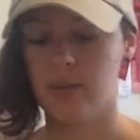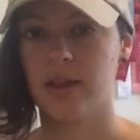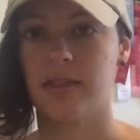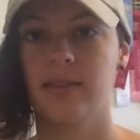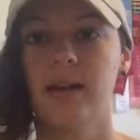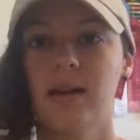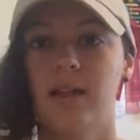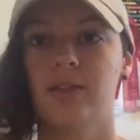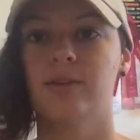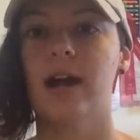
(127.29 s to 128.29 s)
with
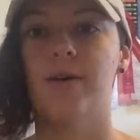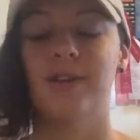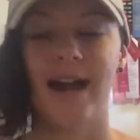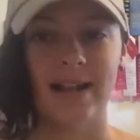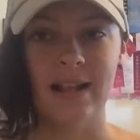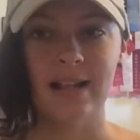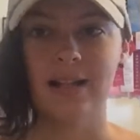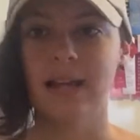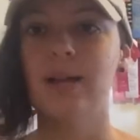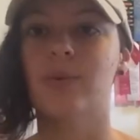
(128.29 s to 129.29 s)
the ground, I didn't
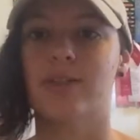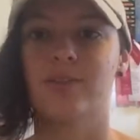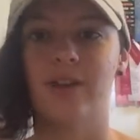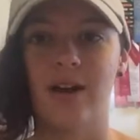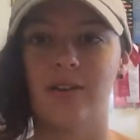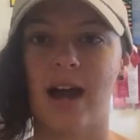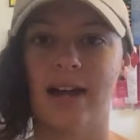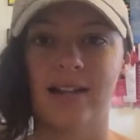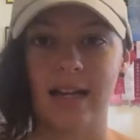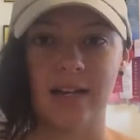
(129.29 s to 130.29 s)
collide with the ground,
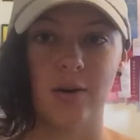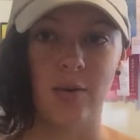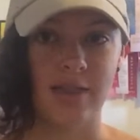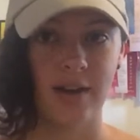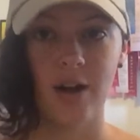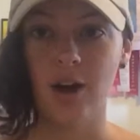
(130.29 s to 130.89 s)
I collided with a